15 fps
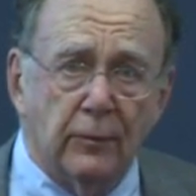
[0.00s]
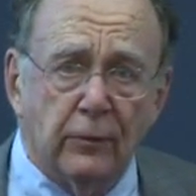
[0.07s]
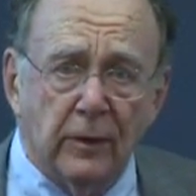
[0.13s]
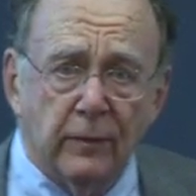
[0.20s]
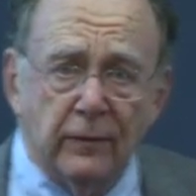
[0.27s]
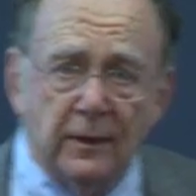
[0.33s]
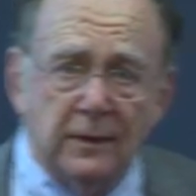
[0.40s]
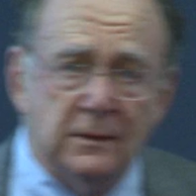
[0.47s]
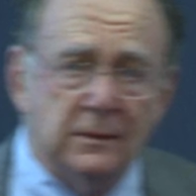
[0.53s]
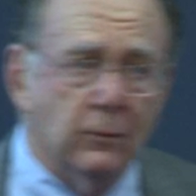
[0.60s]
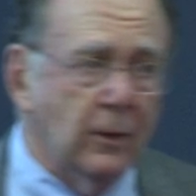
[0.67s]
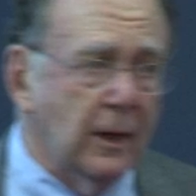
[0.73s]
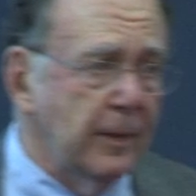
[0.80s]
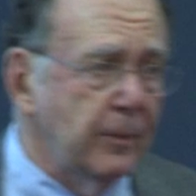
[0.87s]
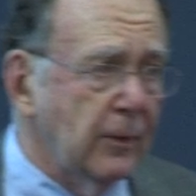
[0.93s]
prefix
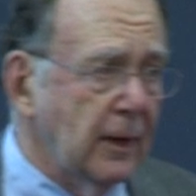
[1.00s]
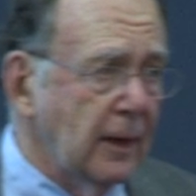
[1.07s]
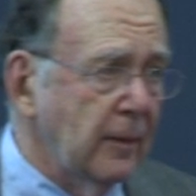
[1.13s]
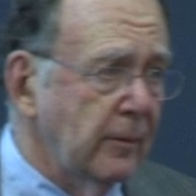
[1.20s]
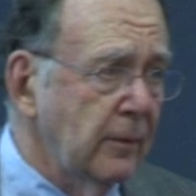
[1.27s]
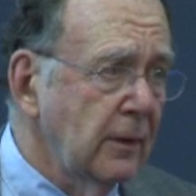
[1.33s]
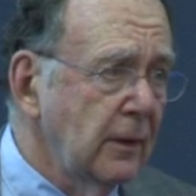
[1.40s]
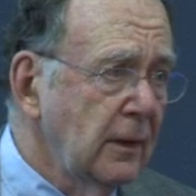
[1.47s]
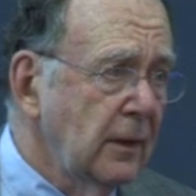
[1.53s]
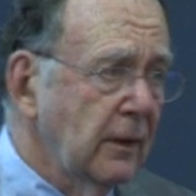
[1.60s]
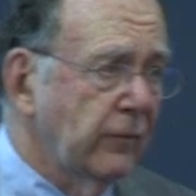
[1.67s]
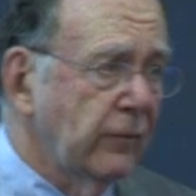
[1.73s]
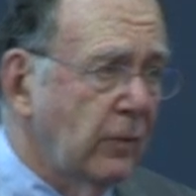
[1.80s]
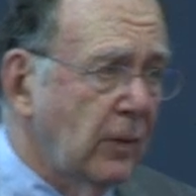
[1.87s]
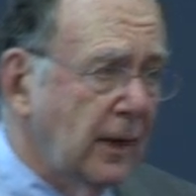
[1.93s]
y prime
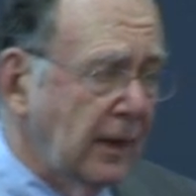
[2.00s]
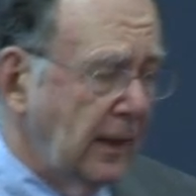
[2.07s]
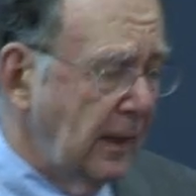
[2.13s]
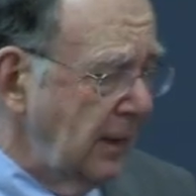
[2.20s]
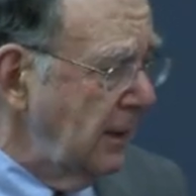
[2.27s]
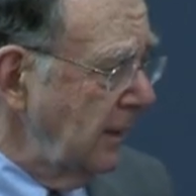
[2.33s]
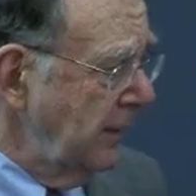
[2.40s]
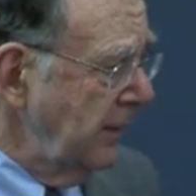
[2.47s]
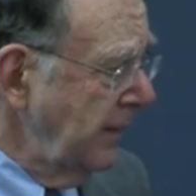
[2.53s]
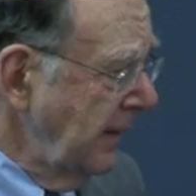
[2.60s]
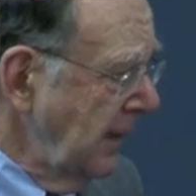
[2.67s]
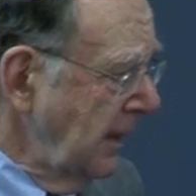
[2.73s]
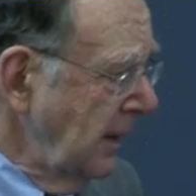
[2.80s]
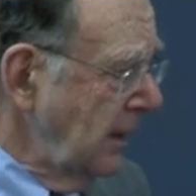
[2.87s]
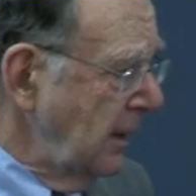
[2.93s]
of y.
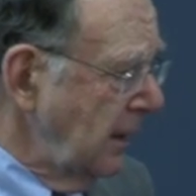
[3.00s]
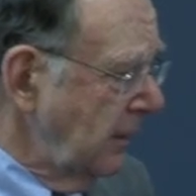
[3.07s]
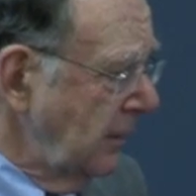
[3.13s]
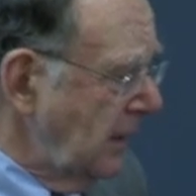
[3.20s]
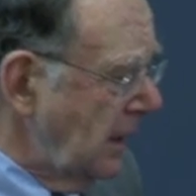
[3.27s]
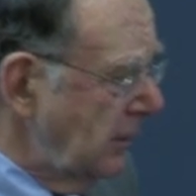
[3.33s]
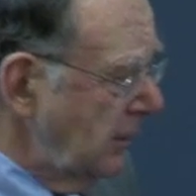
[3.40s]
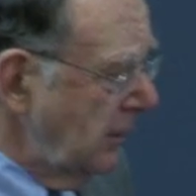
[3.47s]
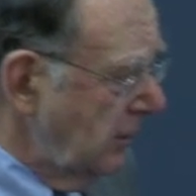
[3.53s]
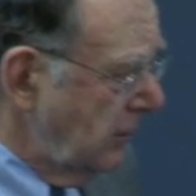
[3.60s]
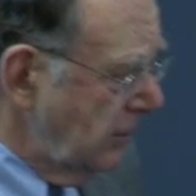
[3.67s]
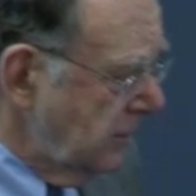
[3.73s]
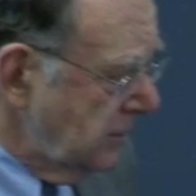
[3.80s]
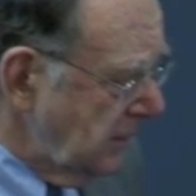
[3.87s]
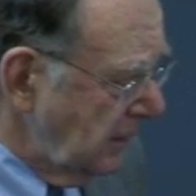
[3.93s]
And then
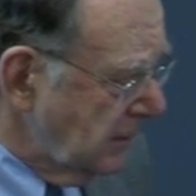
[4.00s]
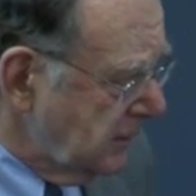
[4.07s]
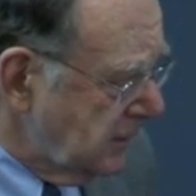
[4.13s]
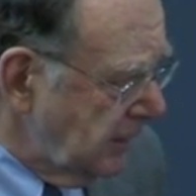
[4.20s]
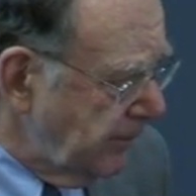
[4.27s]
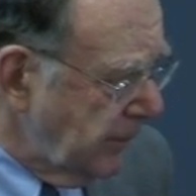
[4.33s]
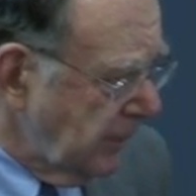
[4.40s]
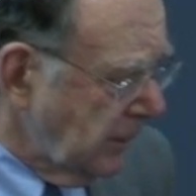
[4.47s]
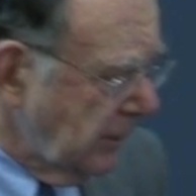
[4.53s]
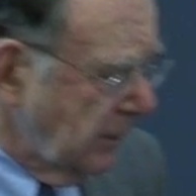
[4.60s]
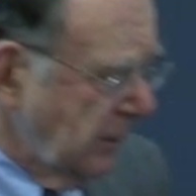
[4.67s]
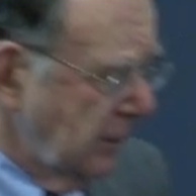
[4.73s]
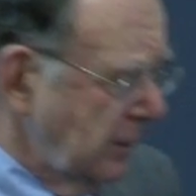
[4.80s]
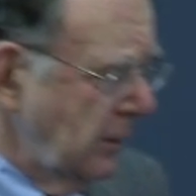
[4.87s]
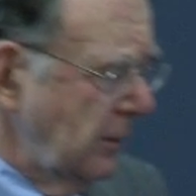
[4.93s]
using a simple
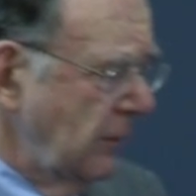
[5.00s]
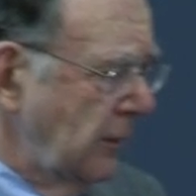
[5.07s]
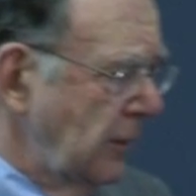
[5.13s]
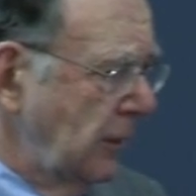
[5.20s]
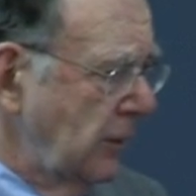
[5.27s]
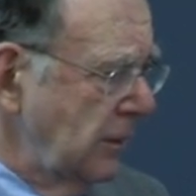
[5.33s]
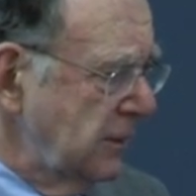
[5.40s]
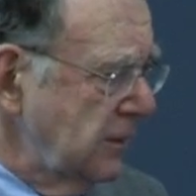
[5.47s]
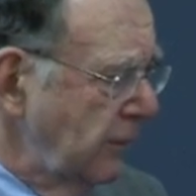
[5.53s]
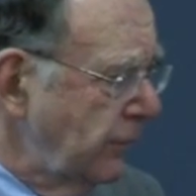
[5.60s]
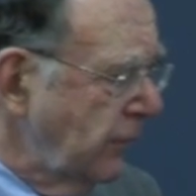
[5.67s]
recursive